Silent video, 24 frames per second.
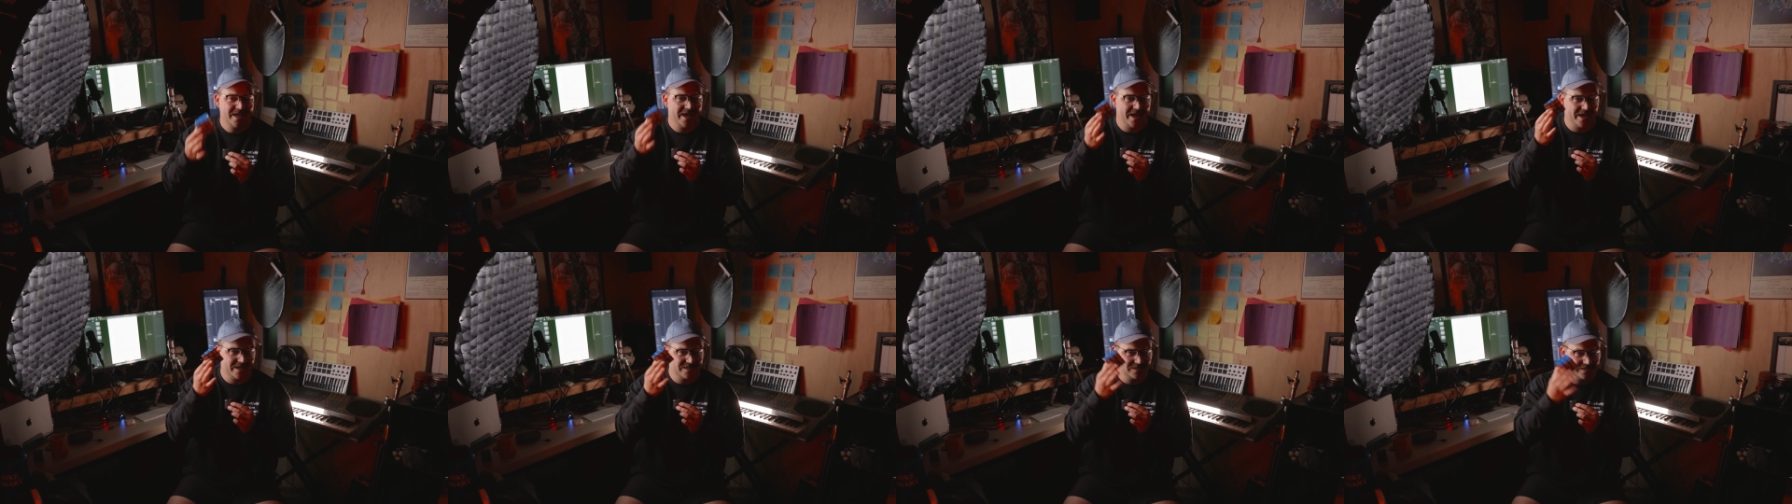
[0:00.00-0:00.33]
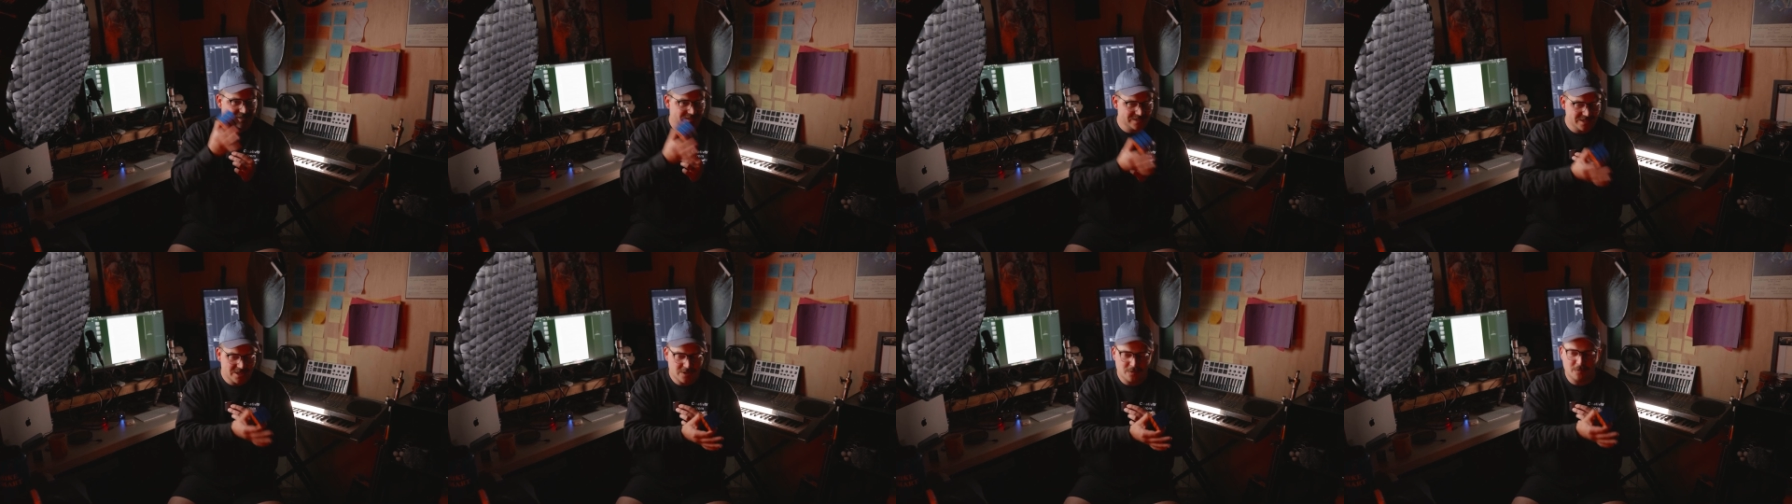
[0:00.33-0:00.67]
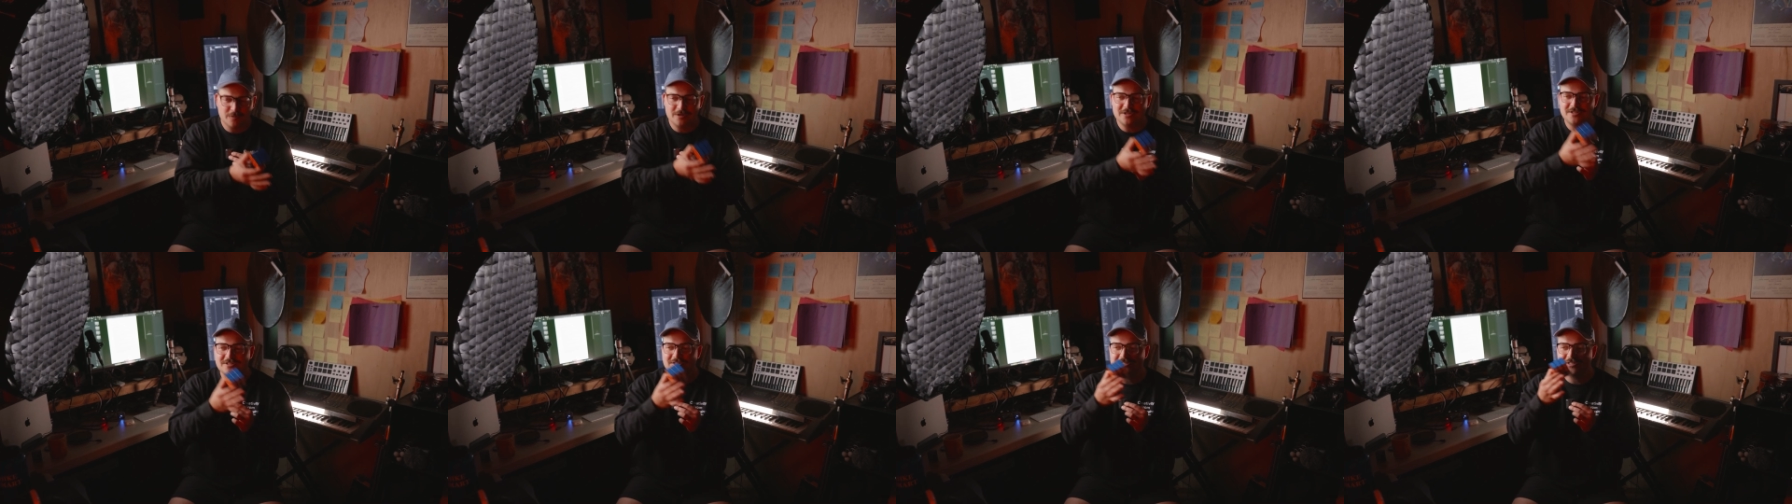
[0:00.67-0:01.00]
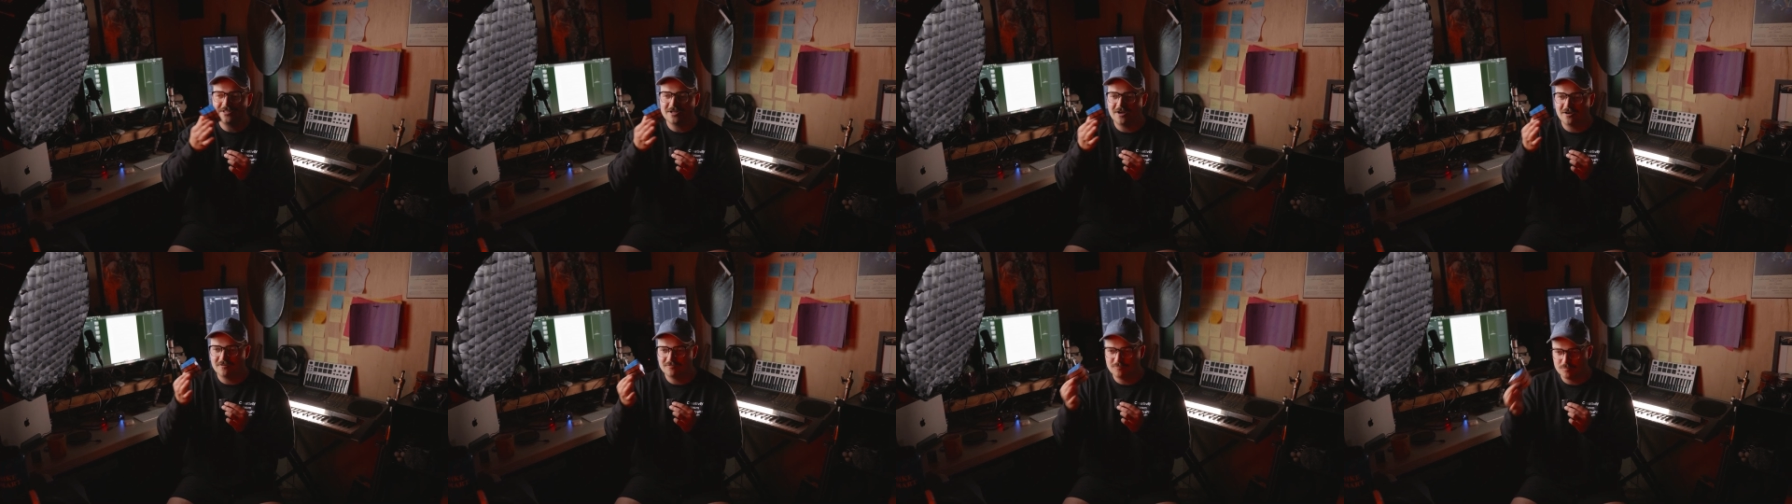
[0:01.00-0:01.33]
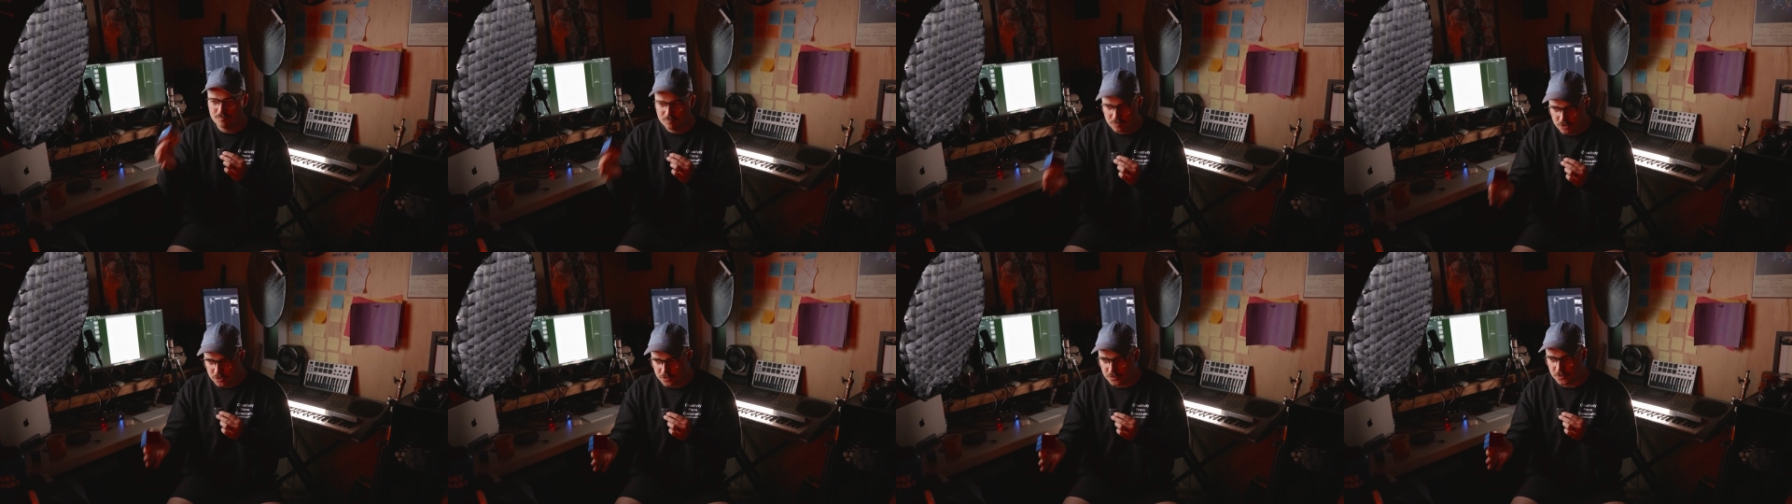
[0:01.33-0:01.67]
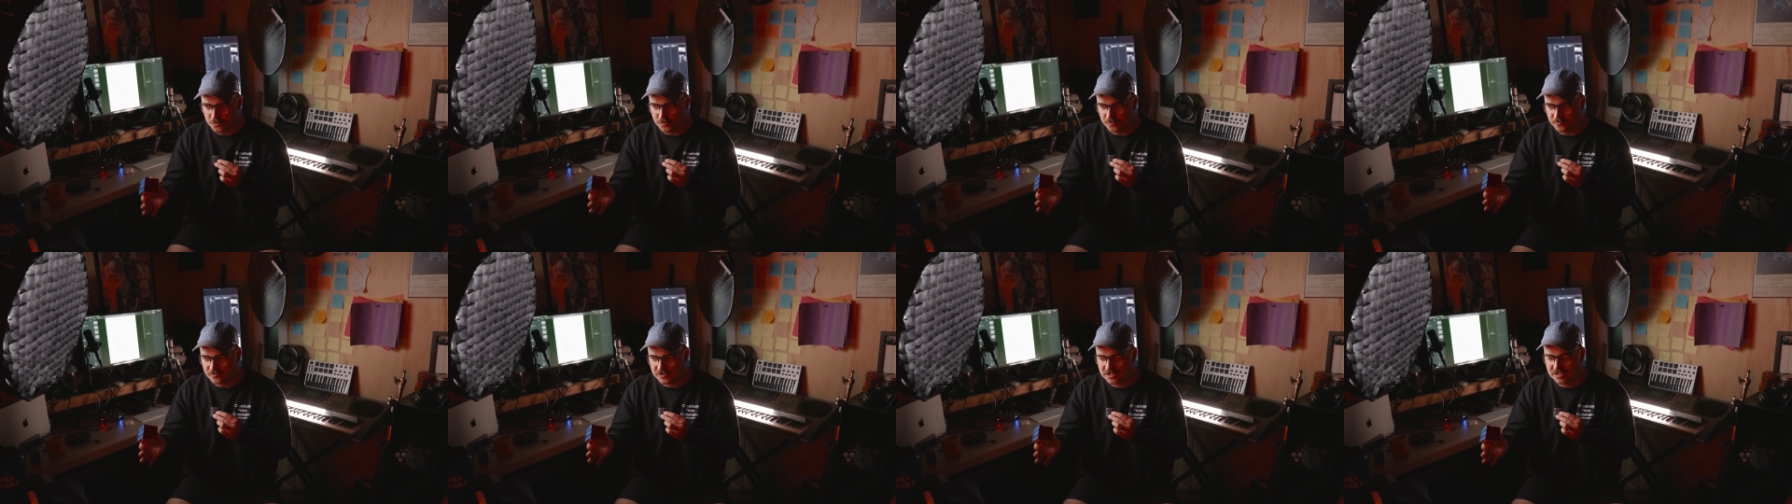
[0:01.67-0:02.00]
a sequence of
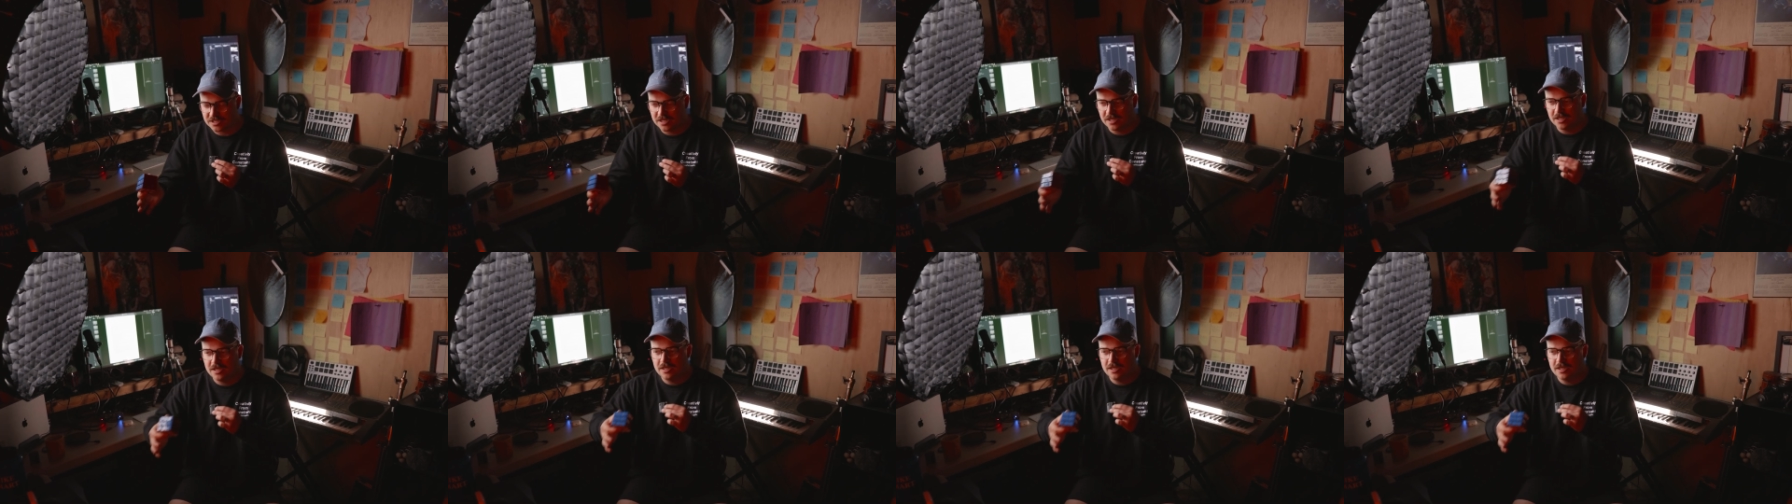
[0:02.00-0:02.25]
moves